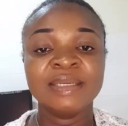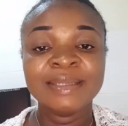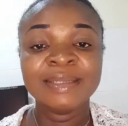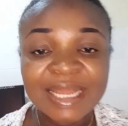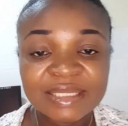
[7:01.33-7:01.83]

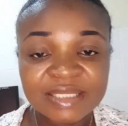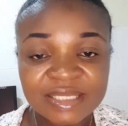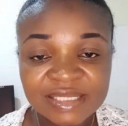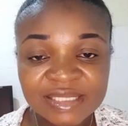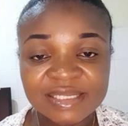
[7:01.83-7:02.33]
Now, the
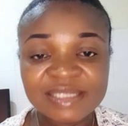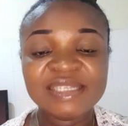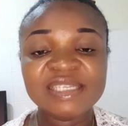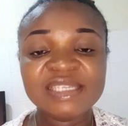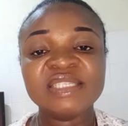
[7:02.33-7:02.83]
next thing
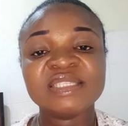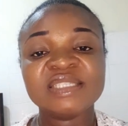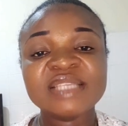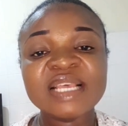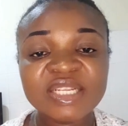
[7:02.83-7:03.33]
is
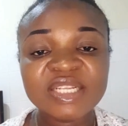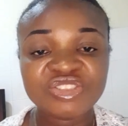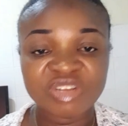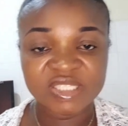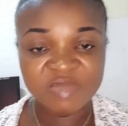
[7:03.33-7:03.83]
sexually
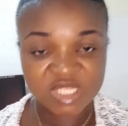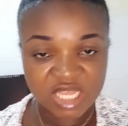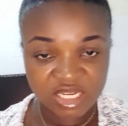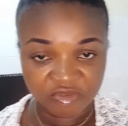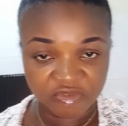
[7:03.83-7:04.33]
transmitted
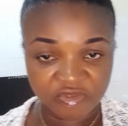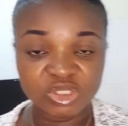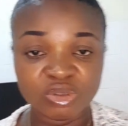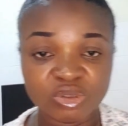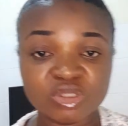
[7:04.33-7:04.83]

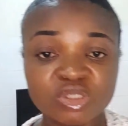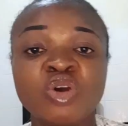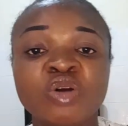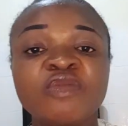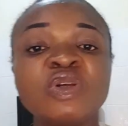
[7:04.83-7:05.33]
infections.
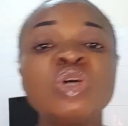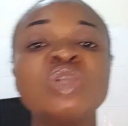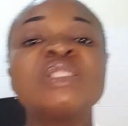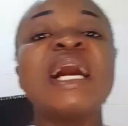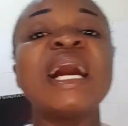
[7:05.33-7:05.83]
For those
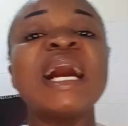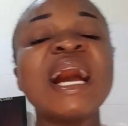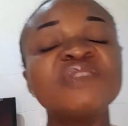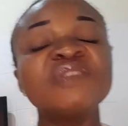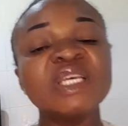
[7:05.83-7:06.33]
that have
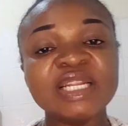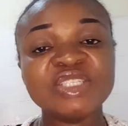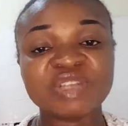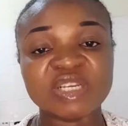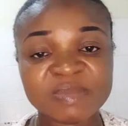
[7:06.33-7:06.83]
sexually
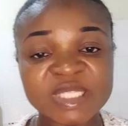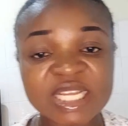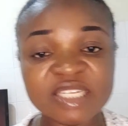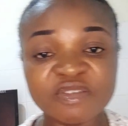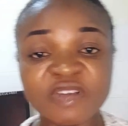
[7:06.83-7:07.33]
transmitted
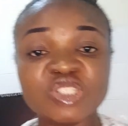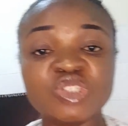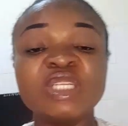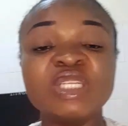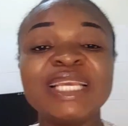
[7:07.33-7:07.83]

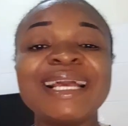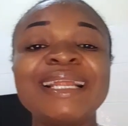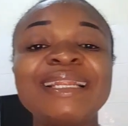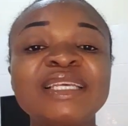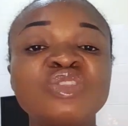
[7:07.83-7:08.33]
infection, it
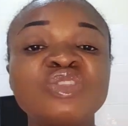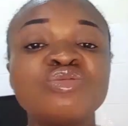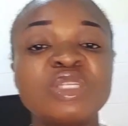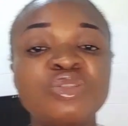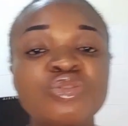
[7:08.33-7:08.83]
can lead to
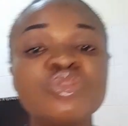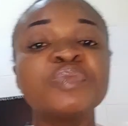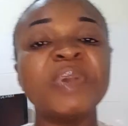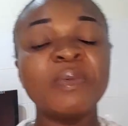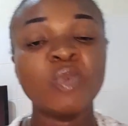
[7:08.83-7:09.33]
reduced
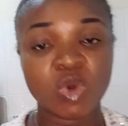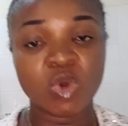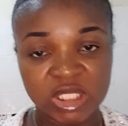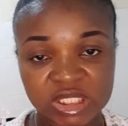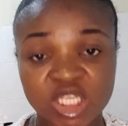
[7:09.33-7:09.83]
sperm
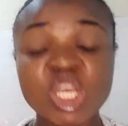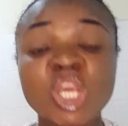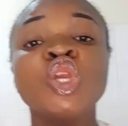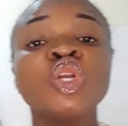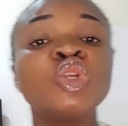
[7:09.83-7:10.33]
quality,
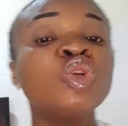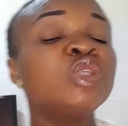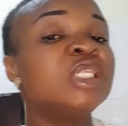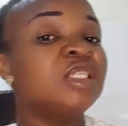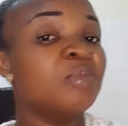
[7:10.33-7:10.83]

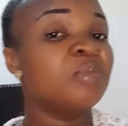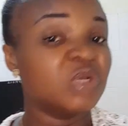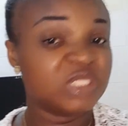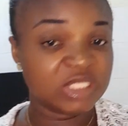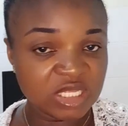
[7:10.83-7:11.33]
including the
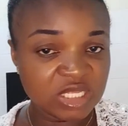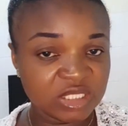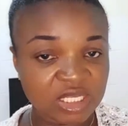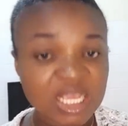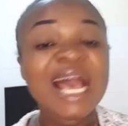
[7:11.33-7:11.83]

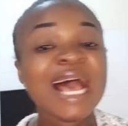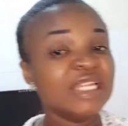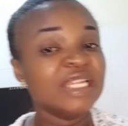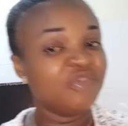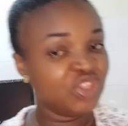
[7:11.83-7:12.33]
motility and
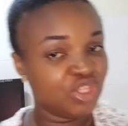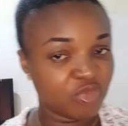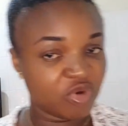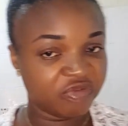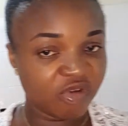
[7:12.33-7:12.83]
even the
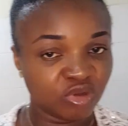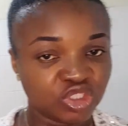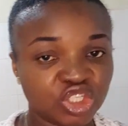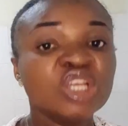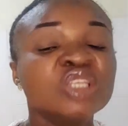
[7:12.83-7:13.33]

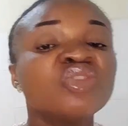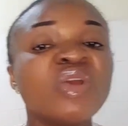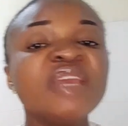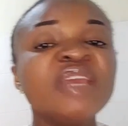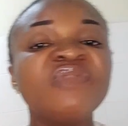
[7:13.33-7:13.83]
morphology. So
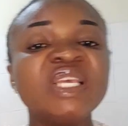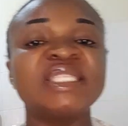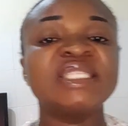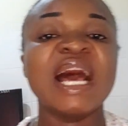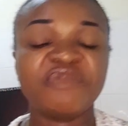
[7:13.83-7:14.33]
if these
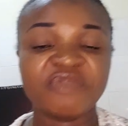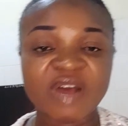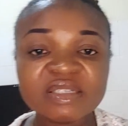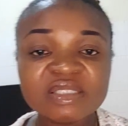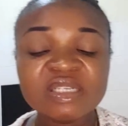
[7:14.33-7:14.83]
are
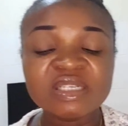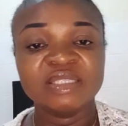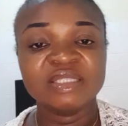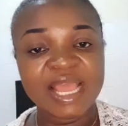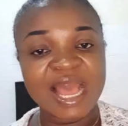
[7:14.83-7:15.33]
found,
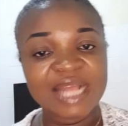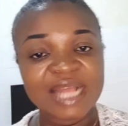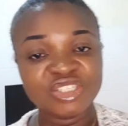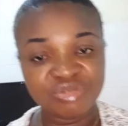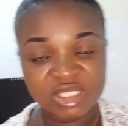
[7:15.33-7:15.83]
they are
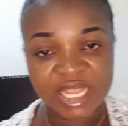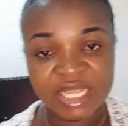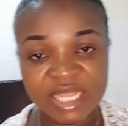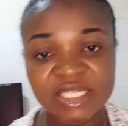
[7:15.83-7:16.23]
treated.